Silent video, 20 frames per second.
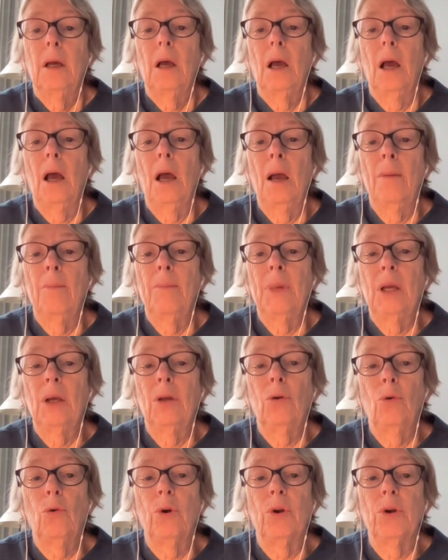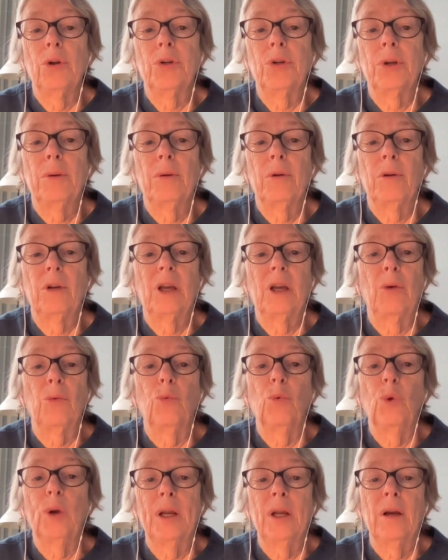in order to get
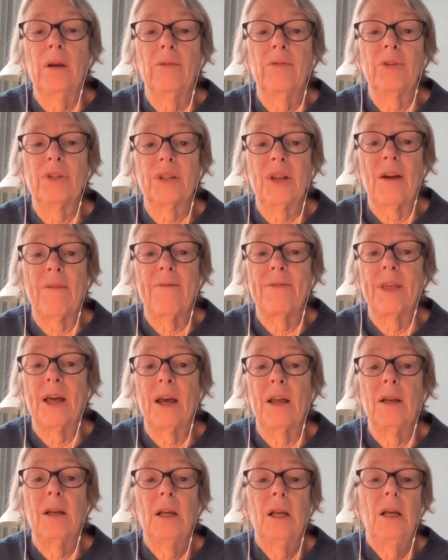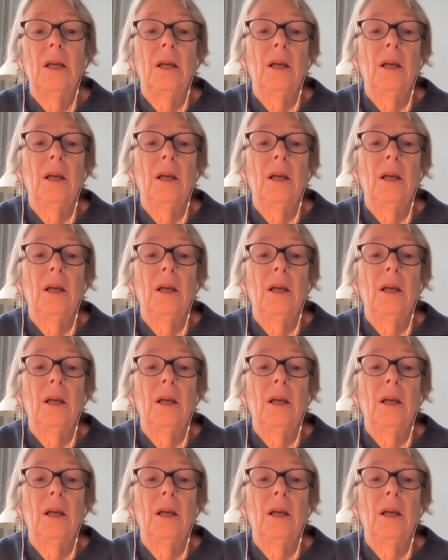rid of stuff that